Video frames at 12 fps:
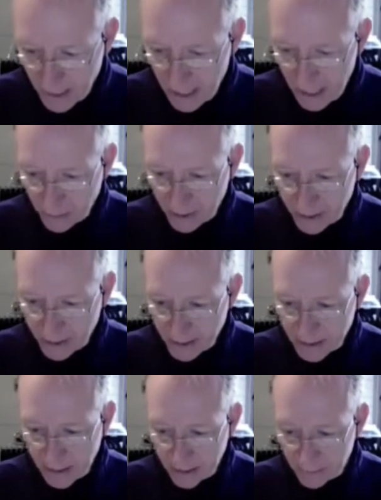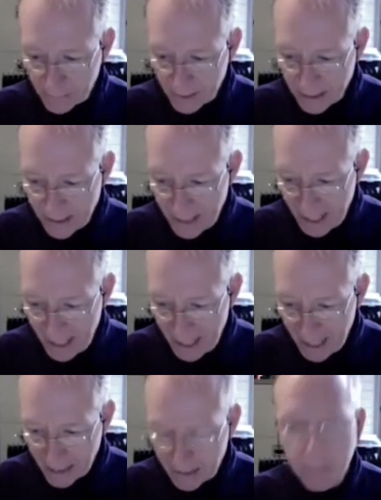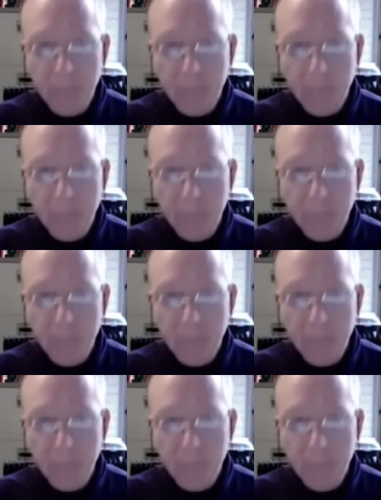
How can his kingdom stand?